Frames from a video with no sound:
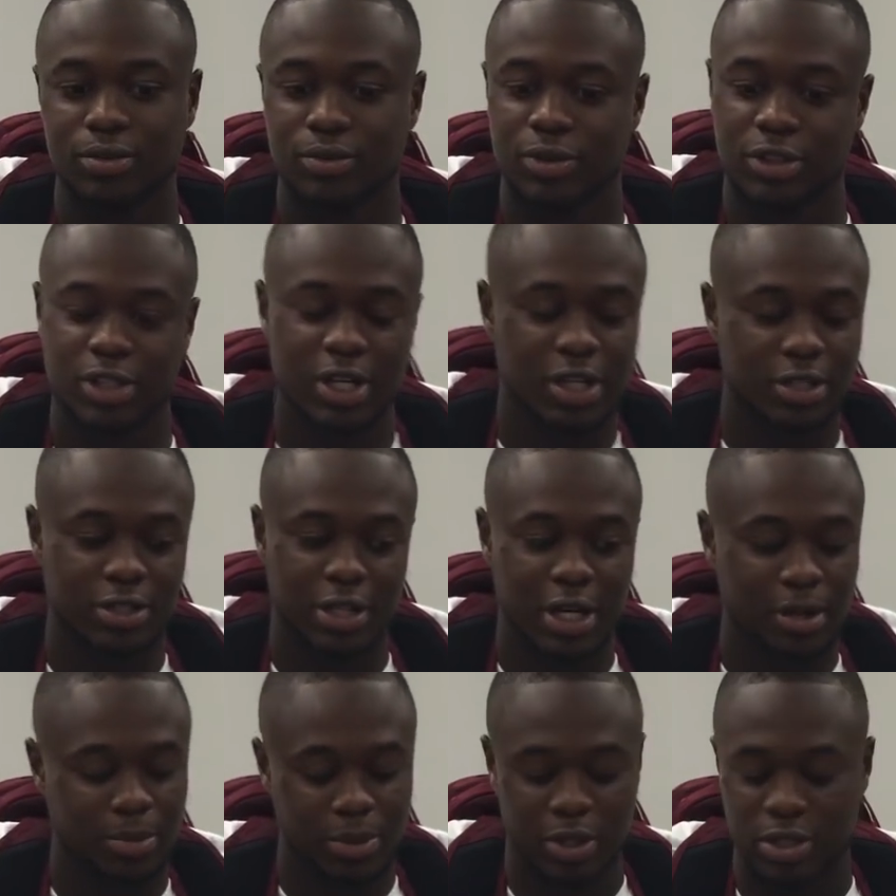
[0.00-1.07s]
We just got to
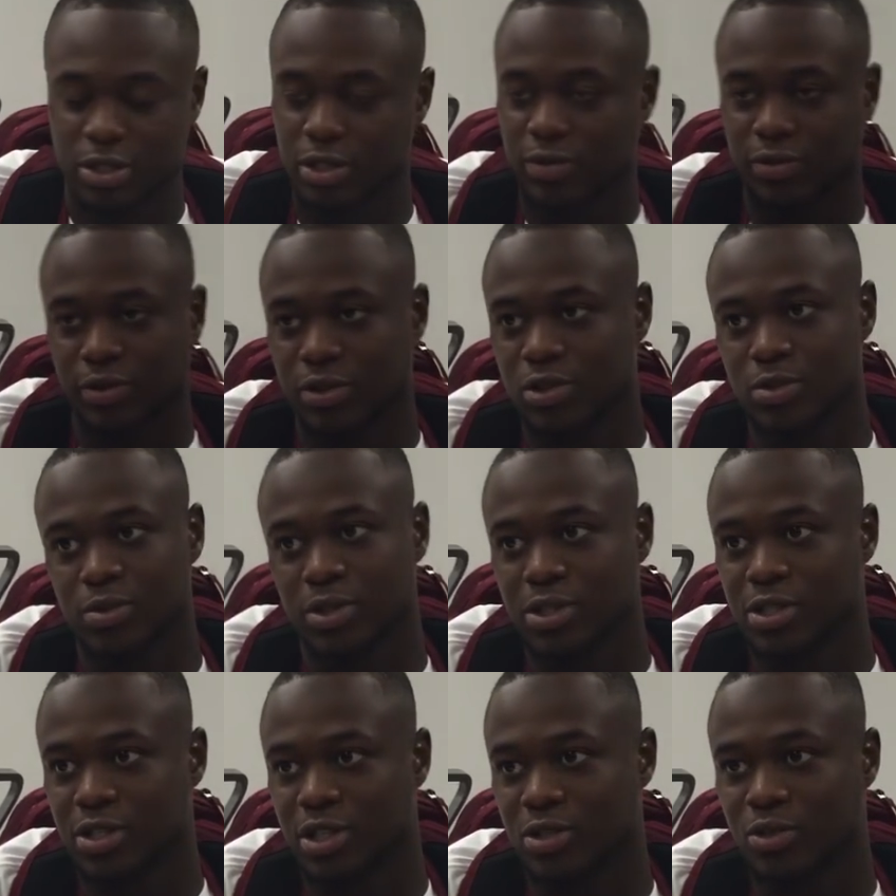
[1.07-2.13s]
not put ourselves in those
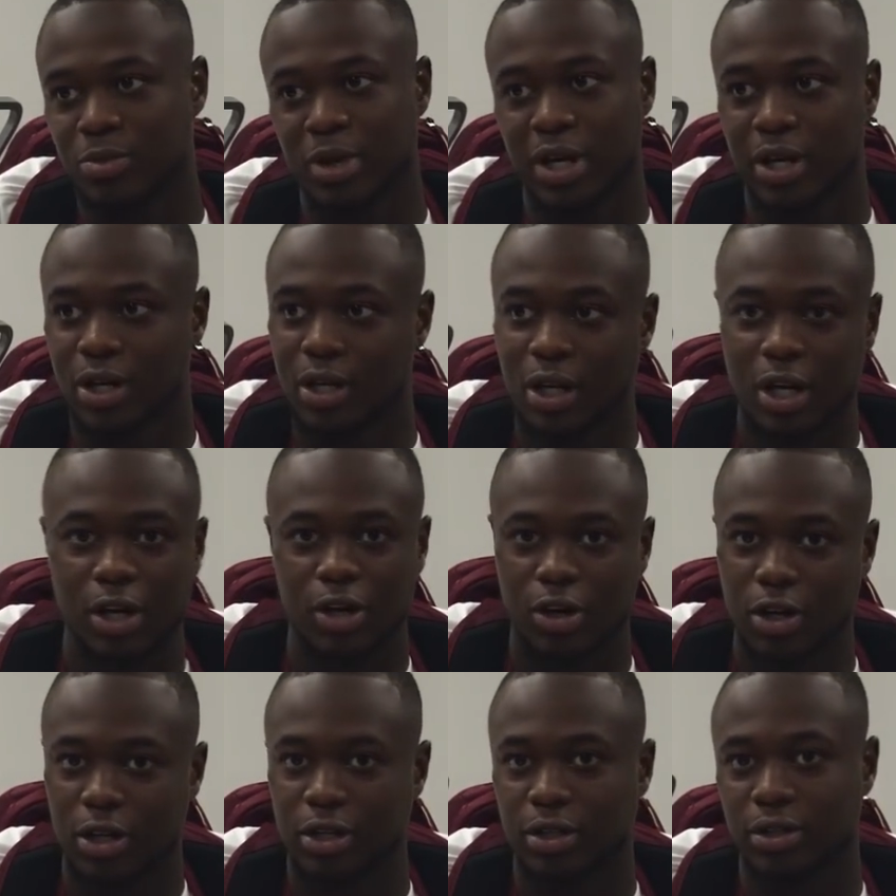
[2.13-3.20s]
positions. We made it a lot
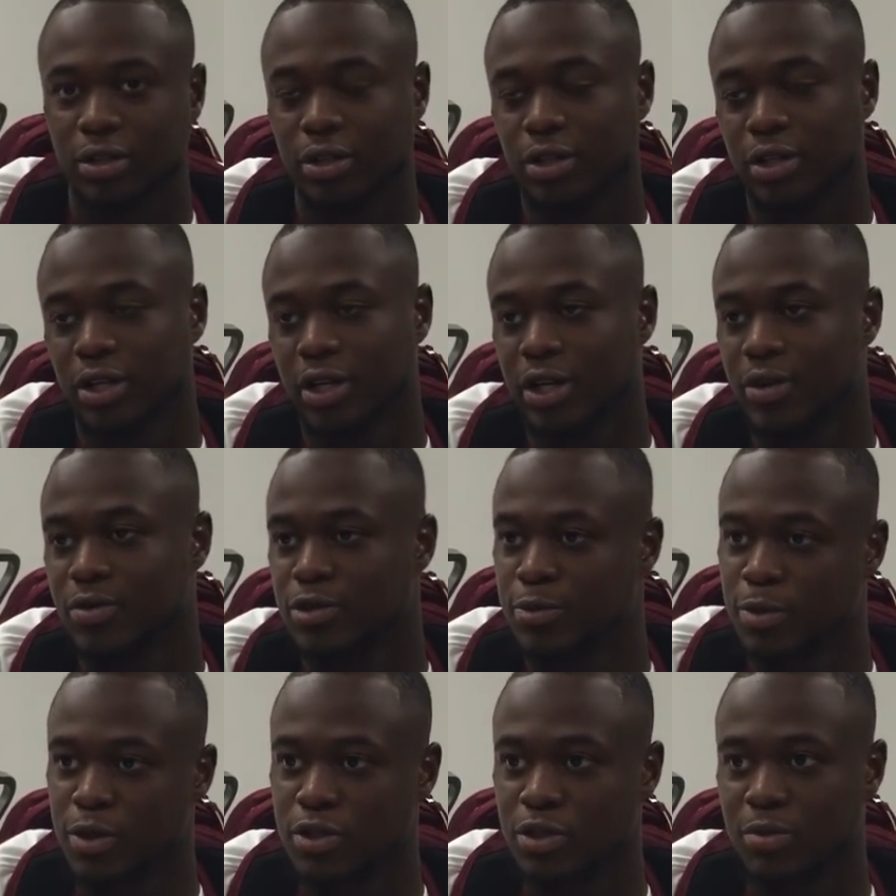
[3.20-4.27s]
harder than the game was
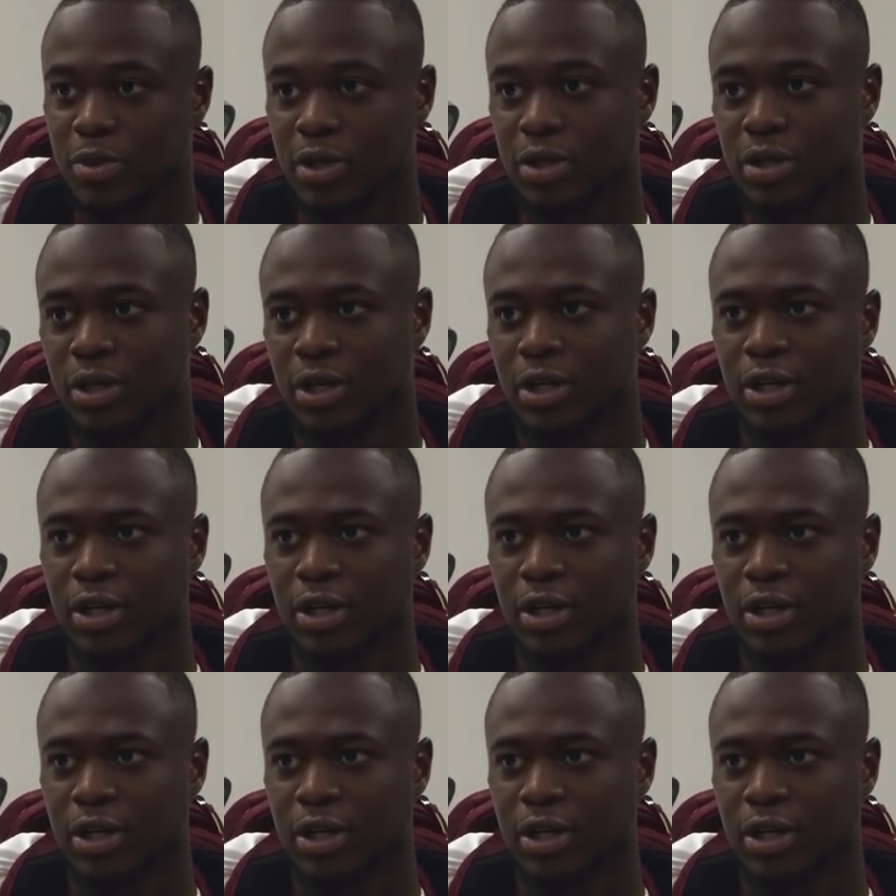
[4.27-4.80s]
supposed to be.